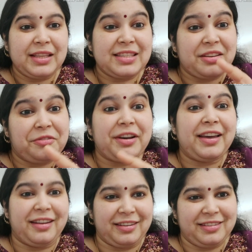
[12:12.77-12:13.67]

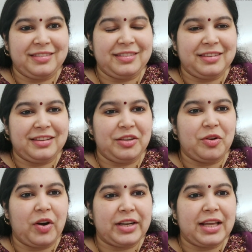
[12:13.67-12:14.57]
sapphire. You
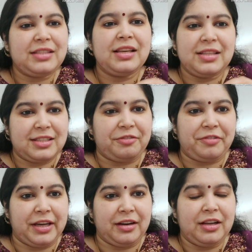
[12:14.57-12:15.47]
call it as
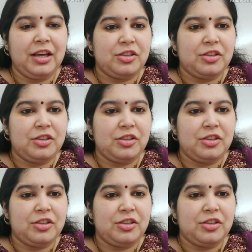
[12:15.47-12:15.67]
sapphire.